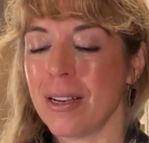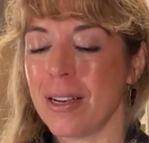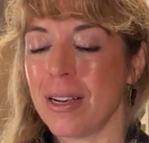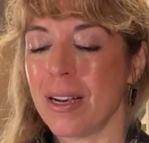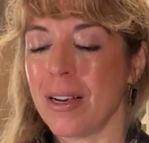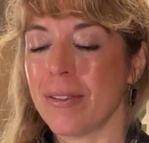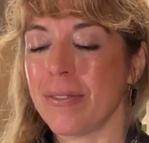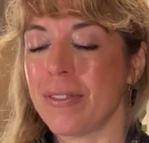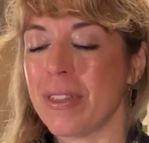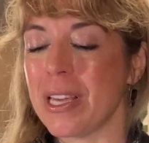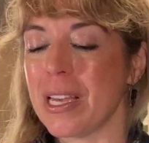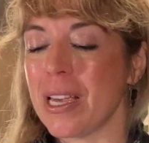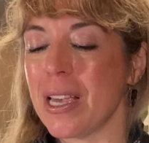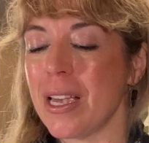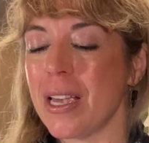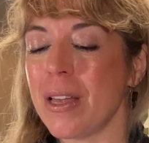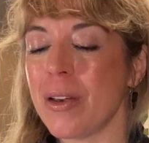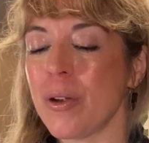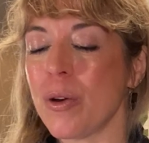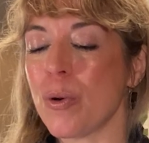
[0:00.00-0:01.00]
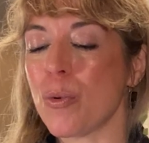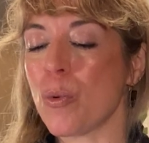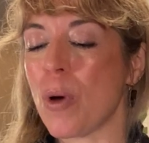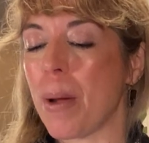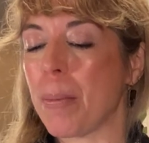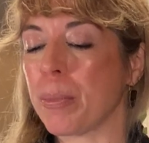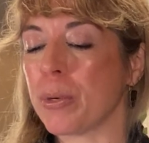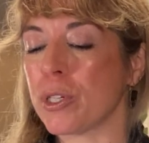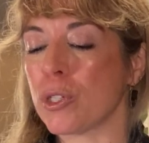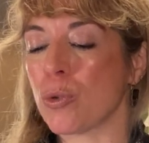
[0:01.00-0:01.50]
of the inner
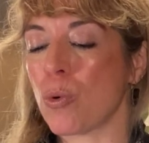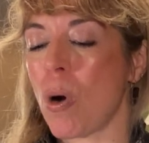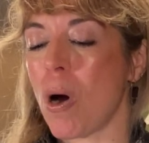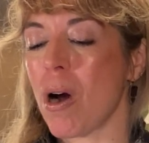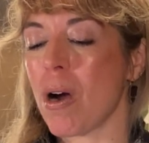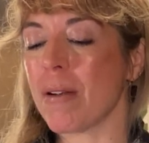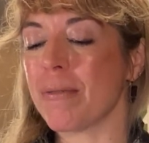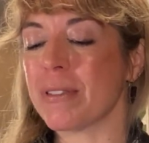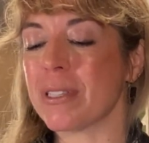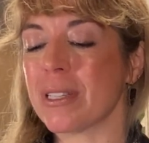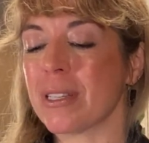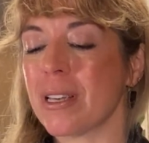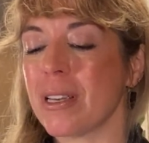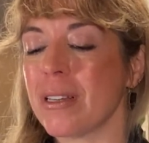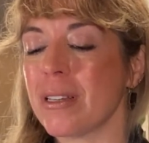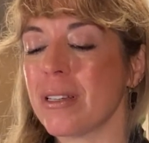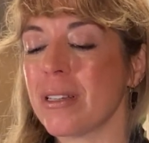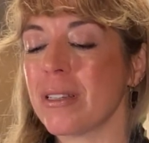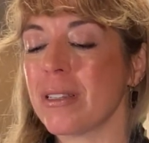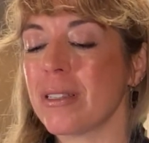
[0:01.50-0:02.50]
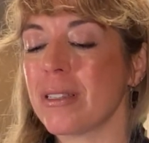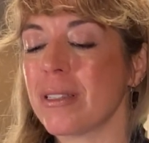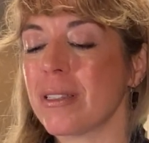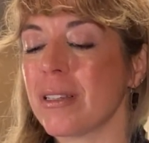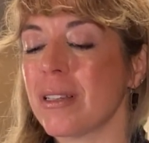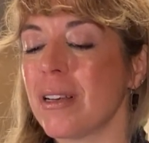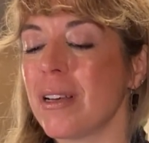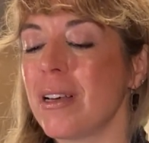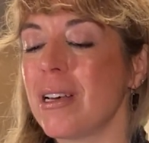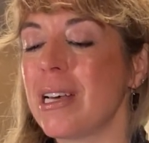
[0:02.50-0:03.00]
repertoire of skills,
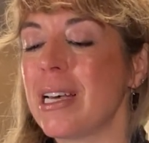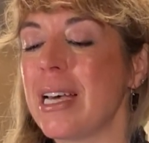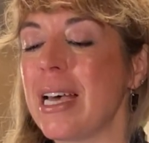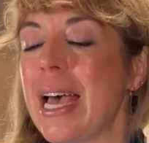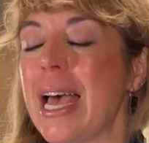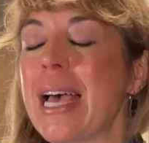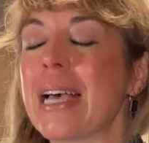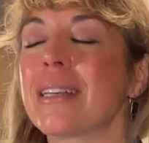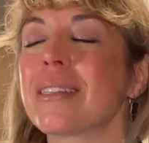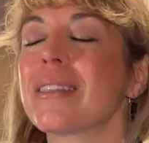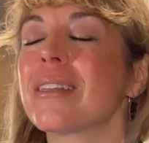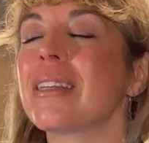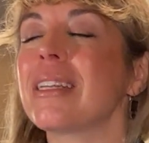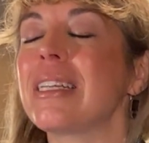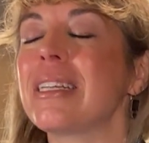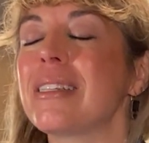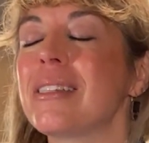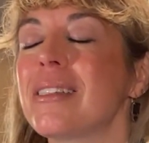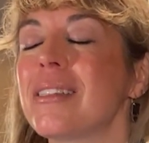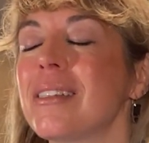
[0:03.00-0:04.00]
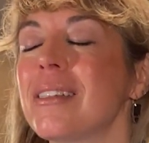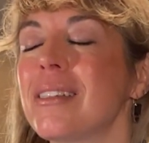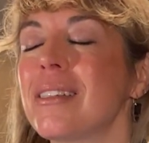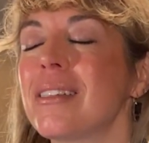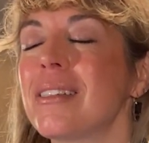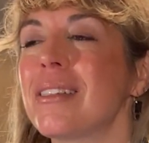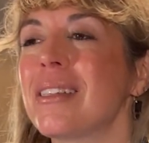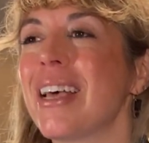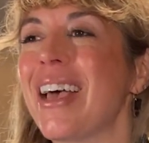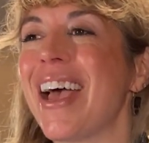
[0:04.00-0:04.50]
excellences,
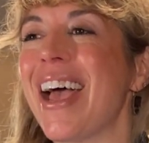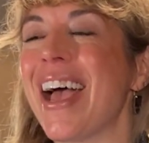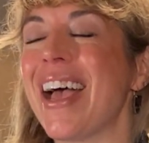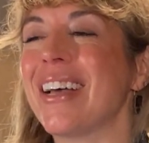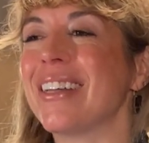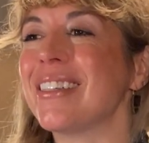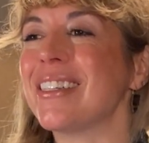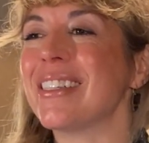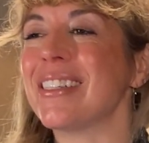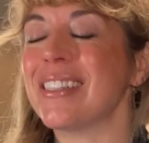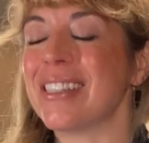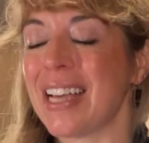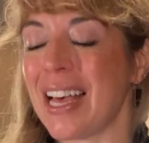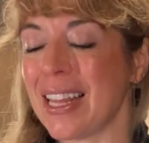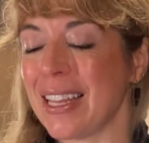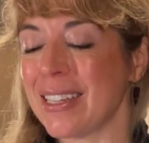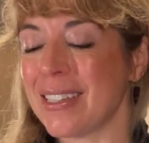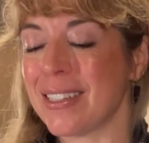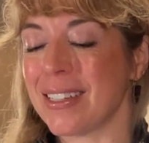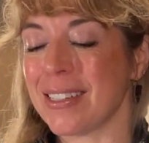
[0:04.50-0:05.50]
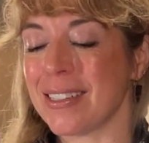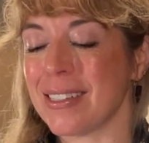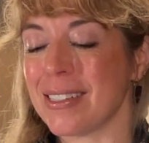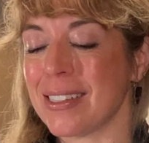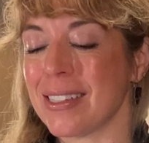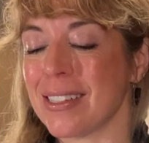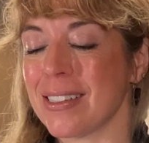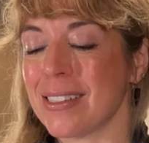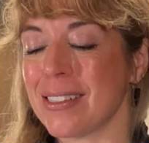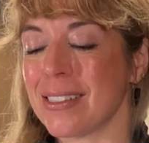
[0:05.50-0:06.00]
and
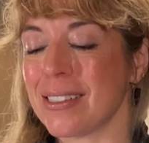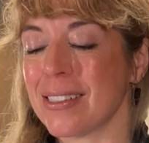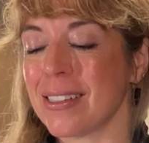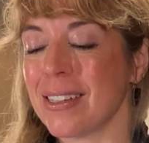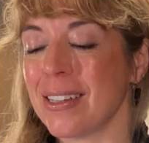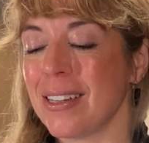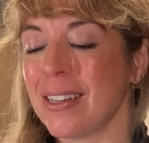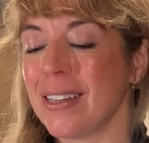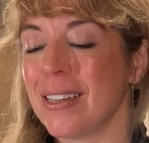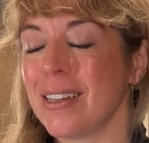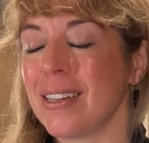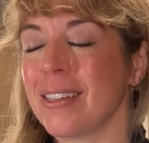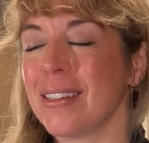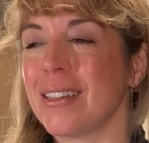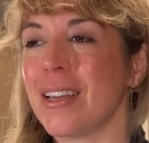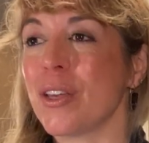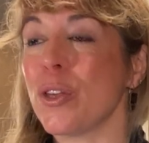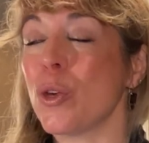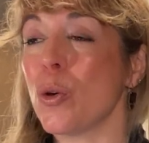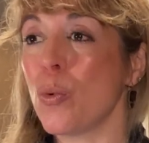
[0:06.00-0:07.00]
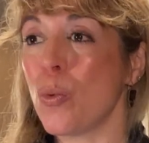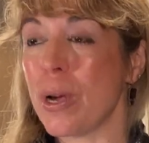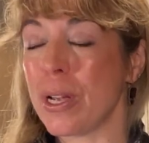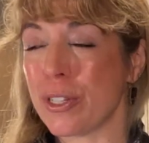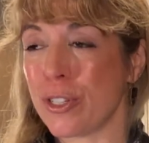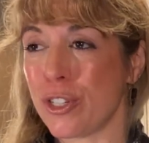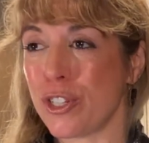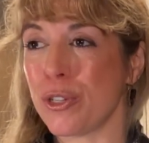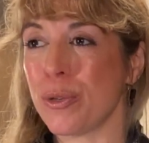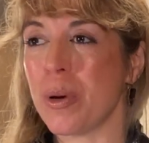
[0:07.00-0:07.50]
intelligences that you
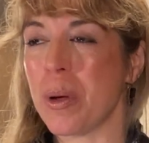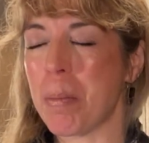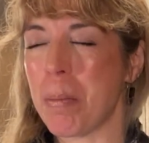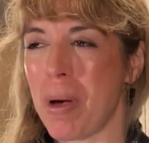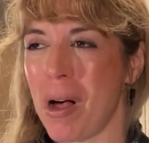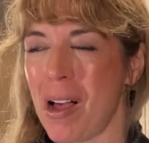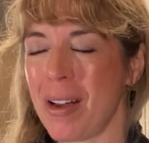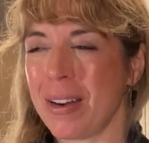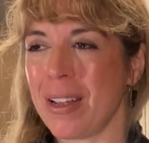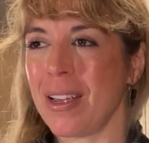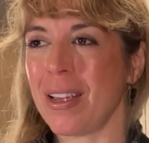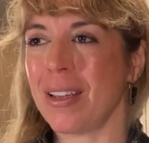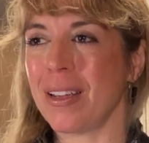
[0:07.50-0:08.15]
wish to embody.